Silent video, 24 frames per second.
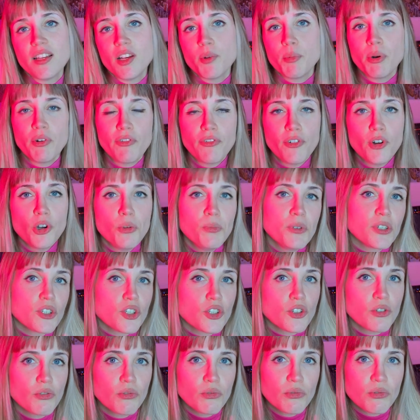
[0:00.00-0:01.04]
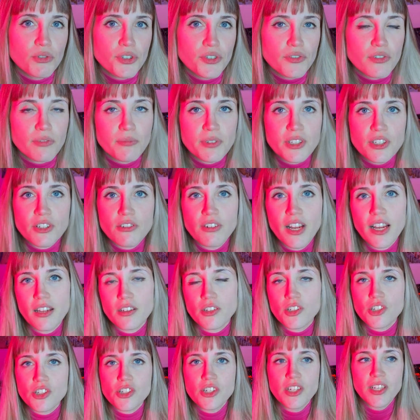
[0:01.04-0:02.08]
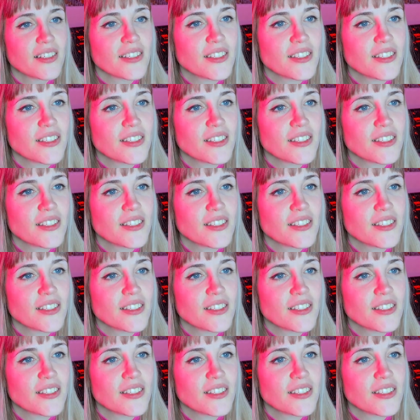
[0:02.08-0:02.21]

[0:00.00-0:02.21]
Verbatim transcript: performance tools from scratch.